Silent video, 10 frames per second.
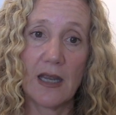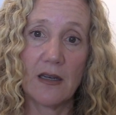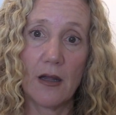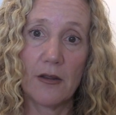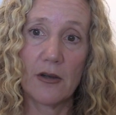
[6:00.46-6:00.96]

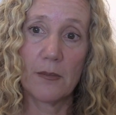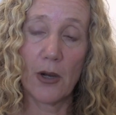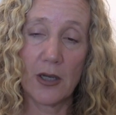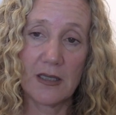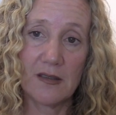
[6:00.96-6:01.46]
and other
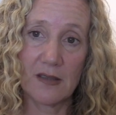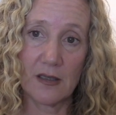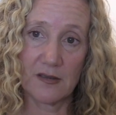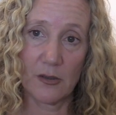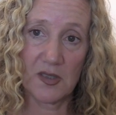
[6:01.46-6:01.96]
bodies
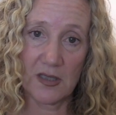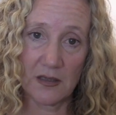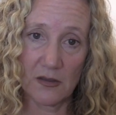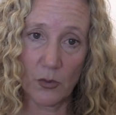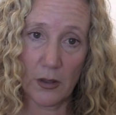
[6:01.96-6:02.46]

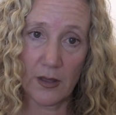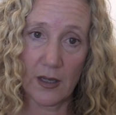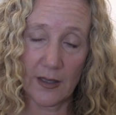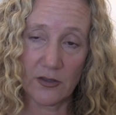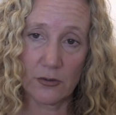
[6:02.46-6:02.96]
associated with the
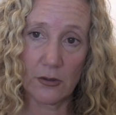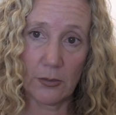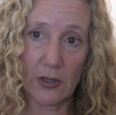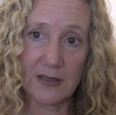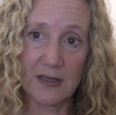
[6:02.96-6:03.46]
electoral
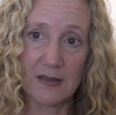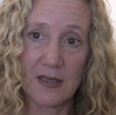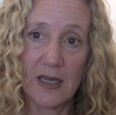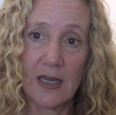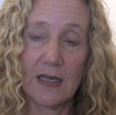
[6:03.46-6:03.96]
process
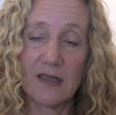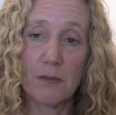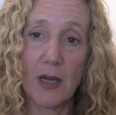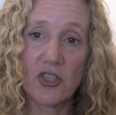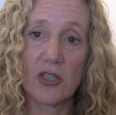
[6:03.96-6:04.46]
is
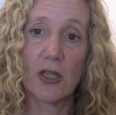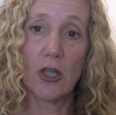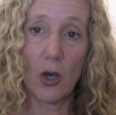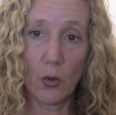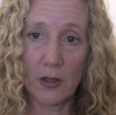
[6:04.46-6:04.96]
much
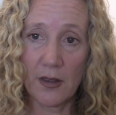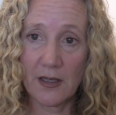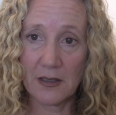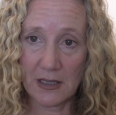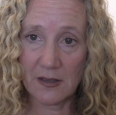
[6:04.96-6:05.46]
lower
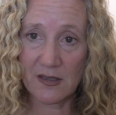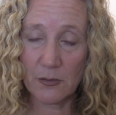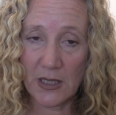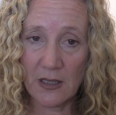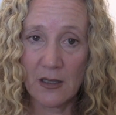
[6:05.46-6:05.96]
than it needs to
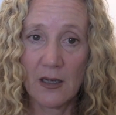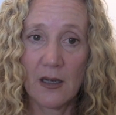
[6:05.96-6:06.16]
be.